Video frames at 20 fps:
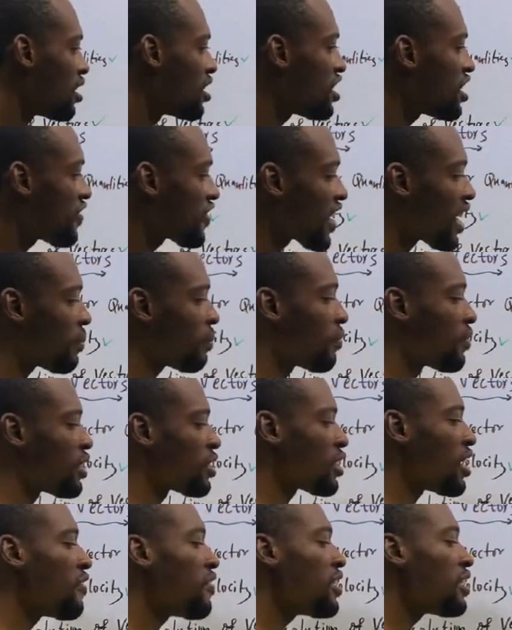If I am
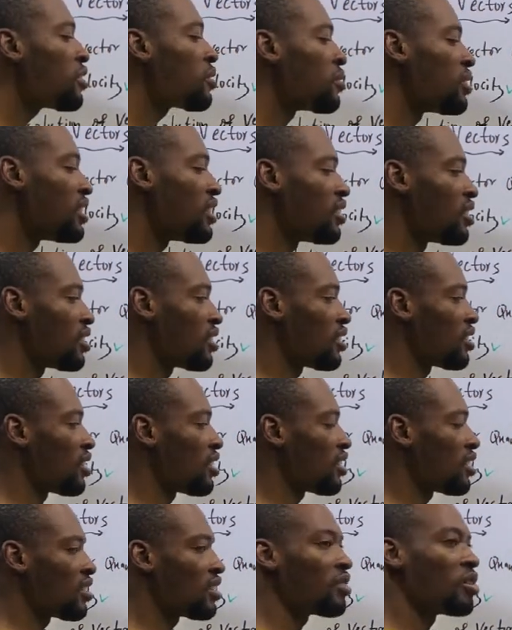resolving it to the
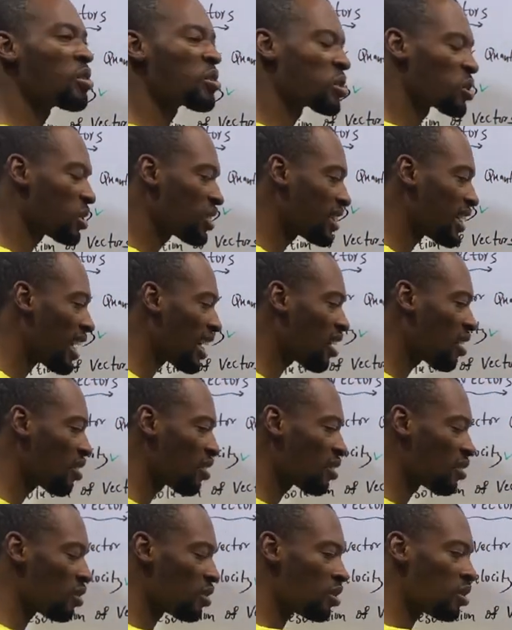horizontal
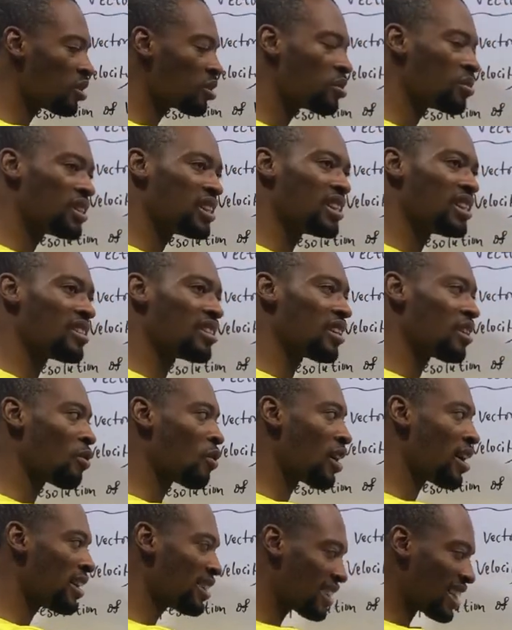or to the
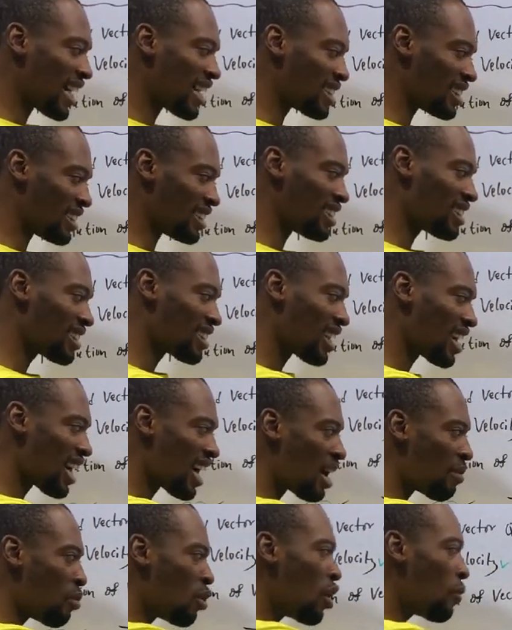x-axis, I
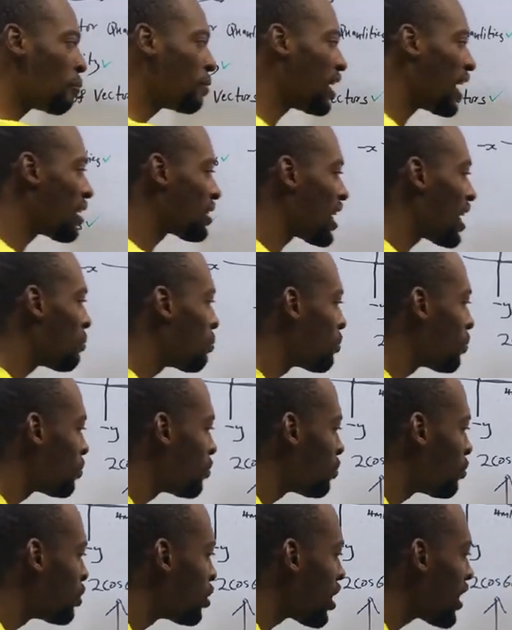am open, as I'm
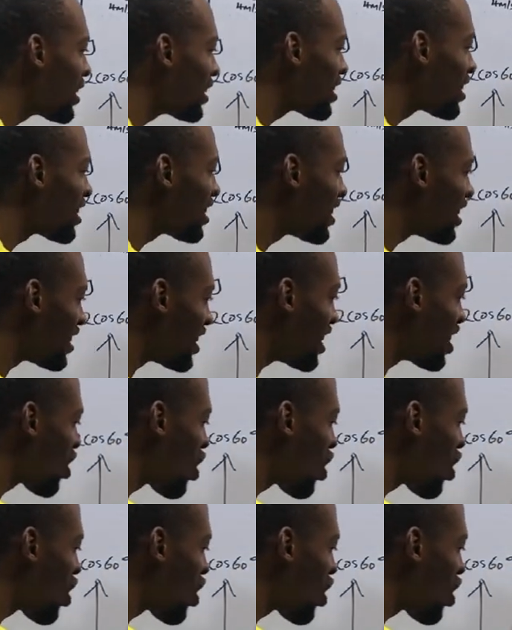drawing this thing here,